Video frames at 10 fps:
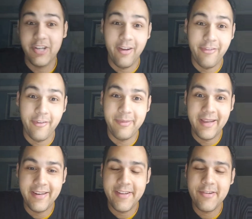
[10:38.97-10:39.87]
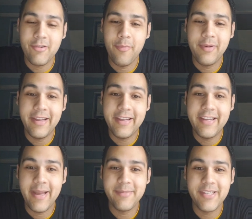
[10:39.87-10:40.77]
off of playing a Europa League
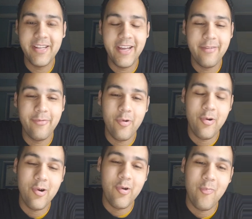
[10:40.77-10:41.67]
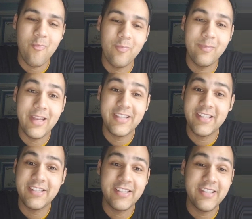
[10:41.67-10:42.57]
game today for
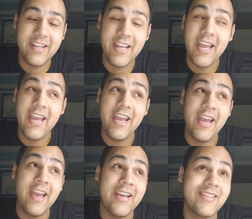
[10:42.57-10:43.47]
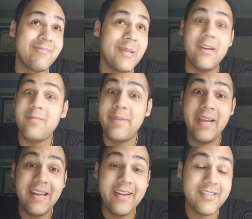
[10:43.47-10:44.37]
Leicester City. Leon
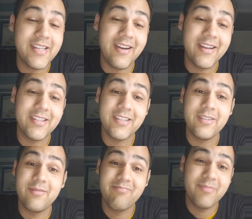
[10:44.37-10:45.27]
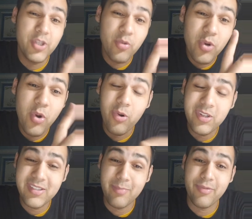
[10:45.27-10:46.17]
Bailey on target. 2
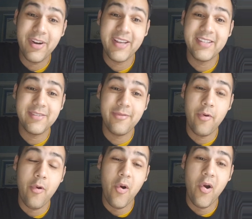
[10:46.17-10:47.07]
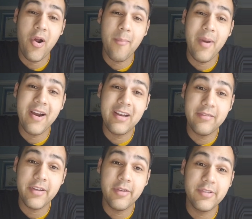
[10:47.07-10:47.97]
goals a brace for Bayer
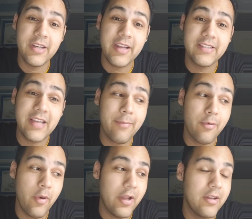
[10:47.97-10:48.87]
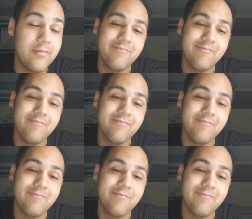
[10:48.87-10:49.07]
Leverkusen against Hapoel.